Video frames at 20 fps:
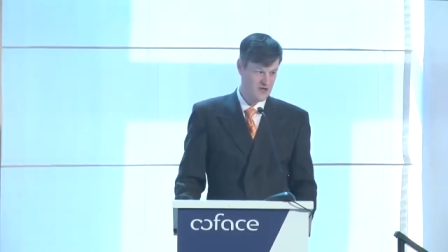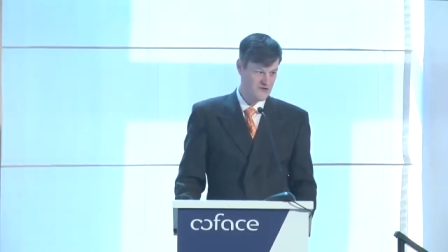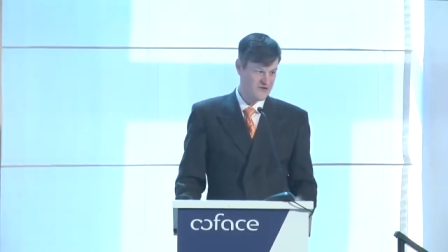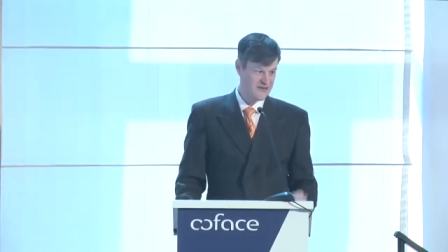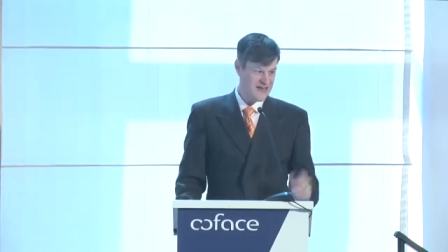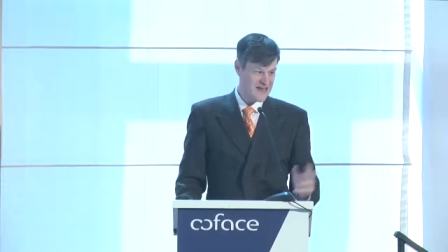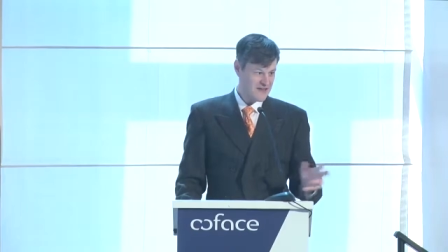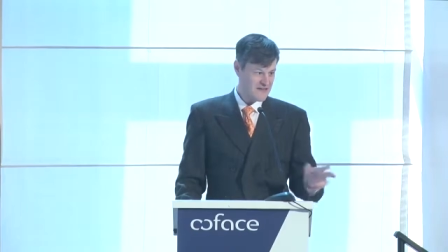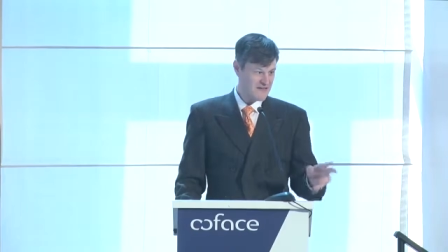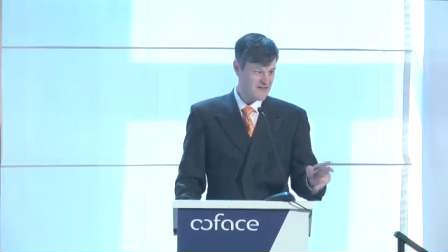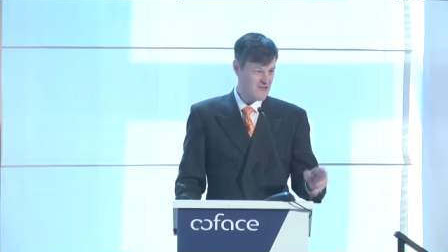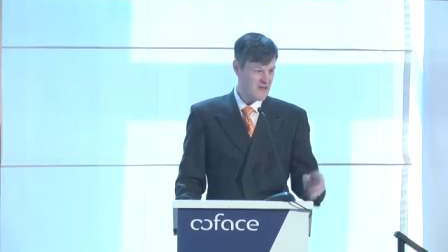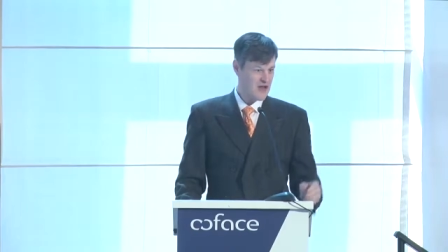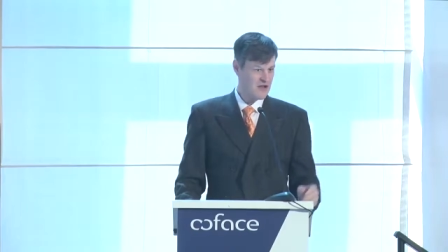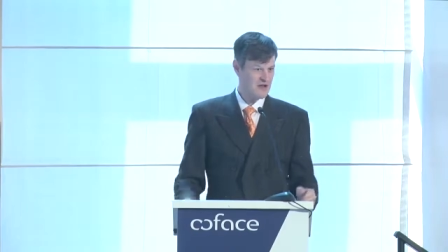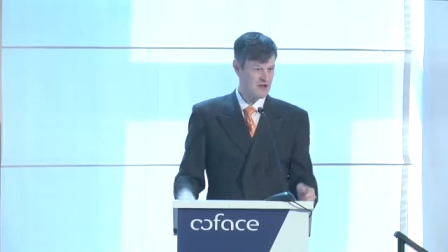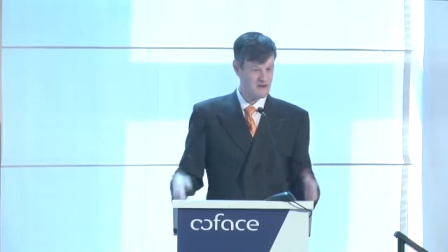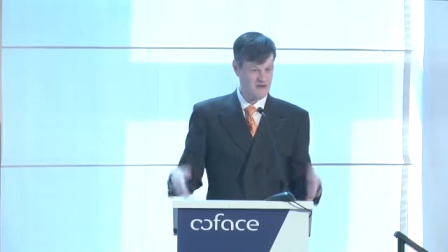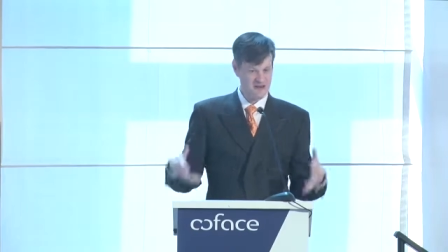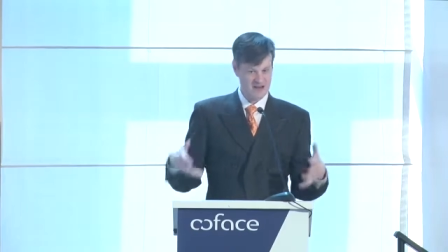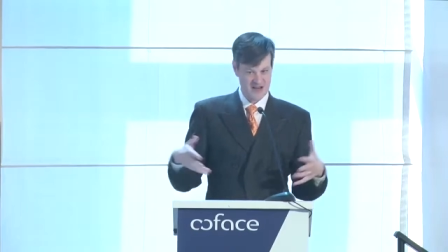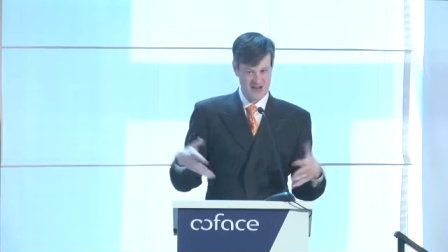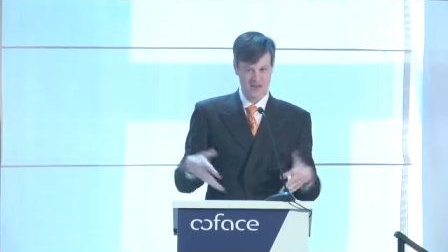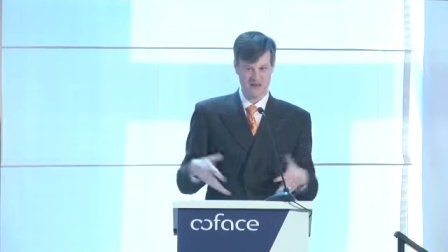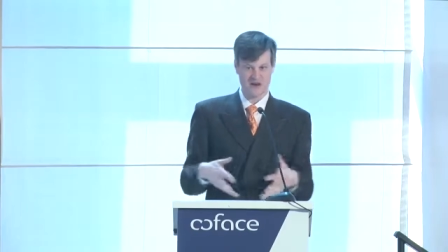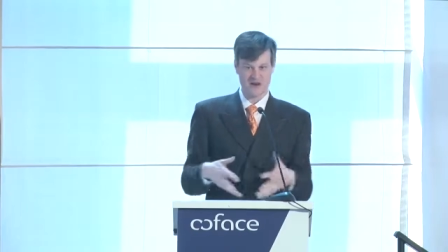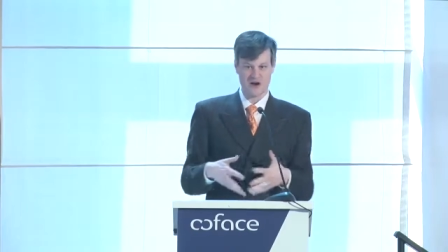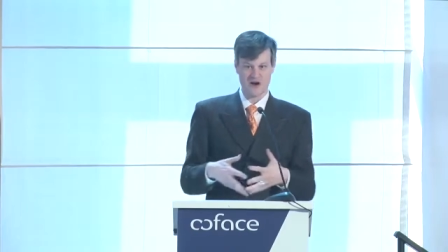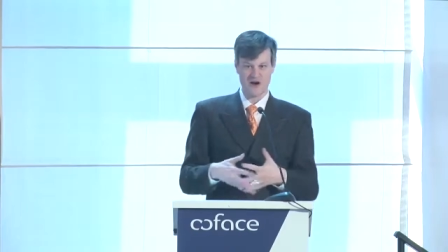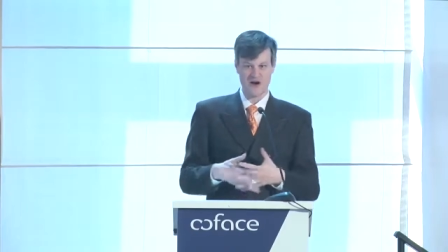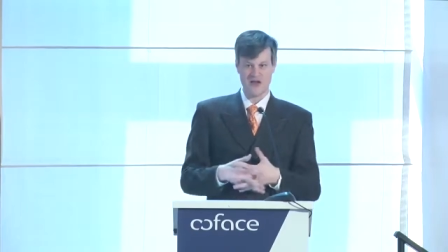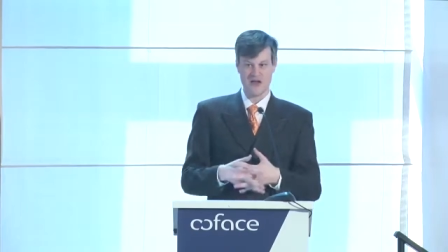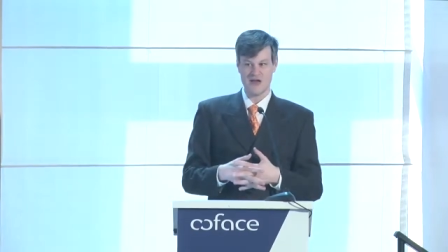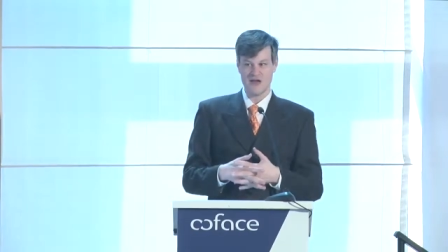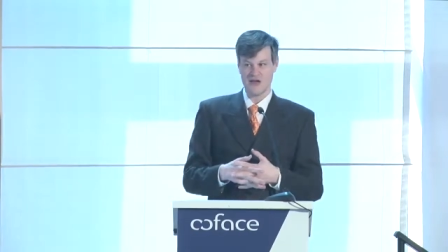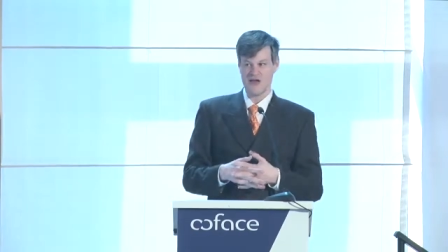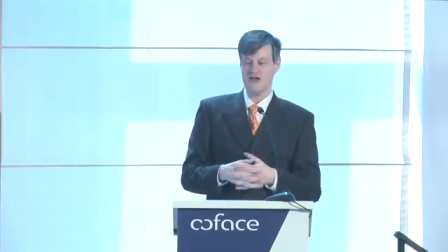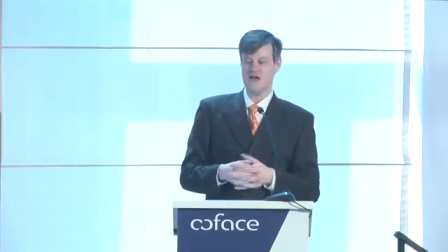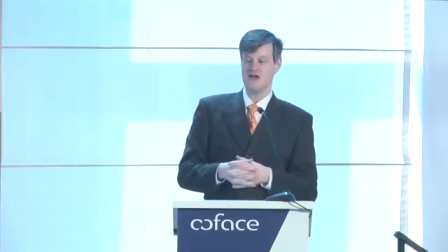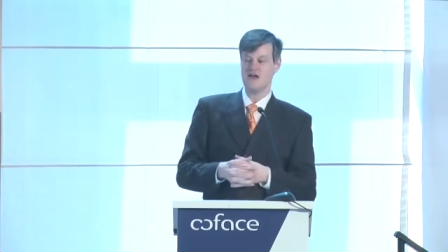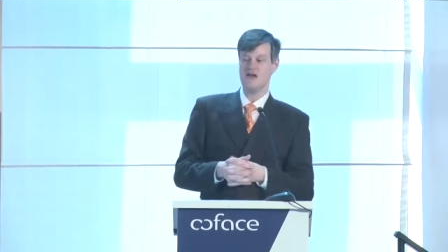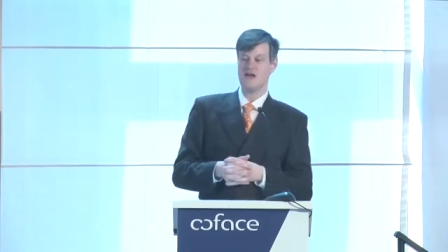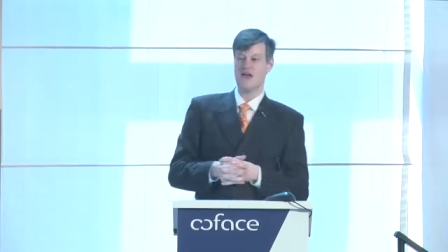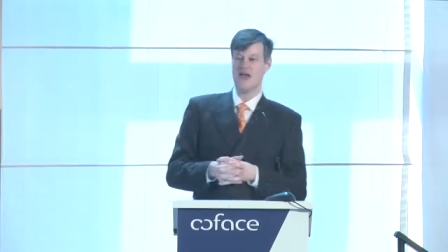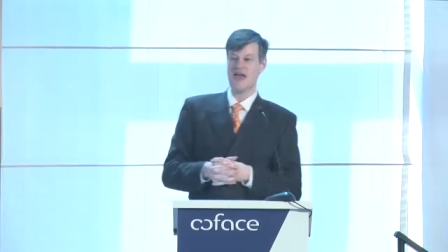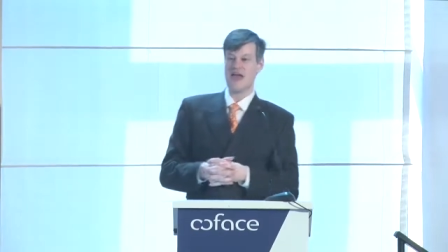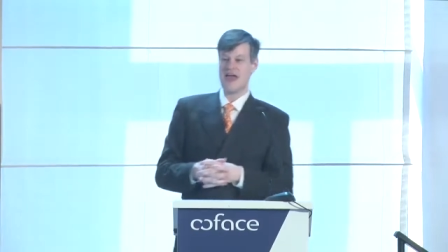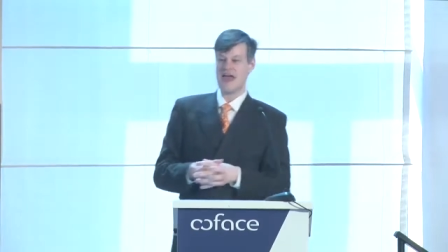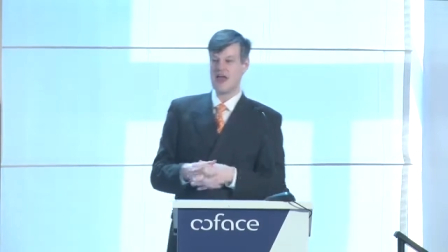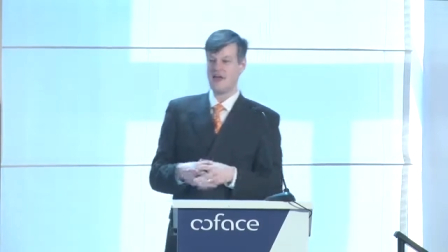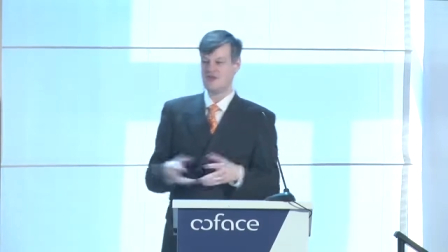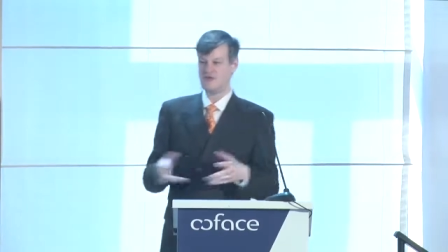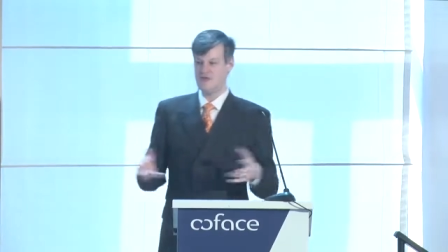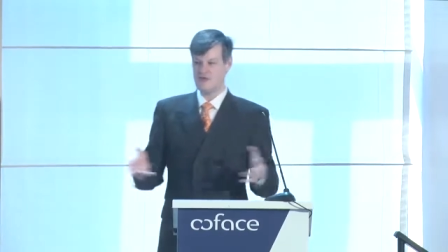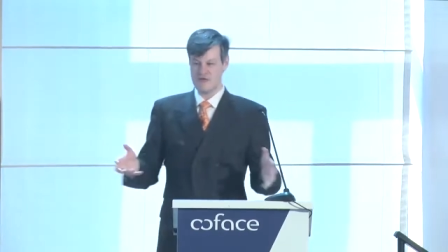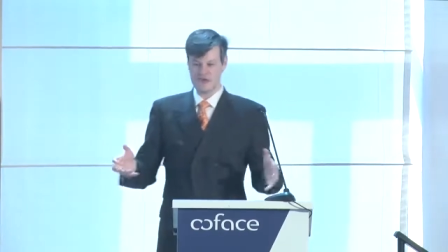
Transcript: The Lexus model, you sit in the car, and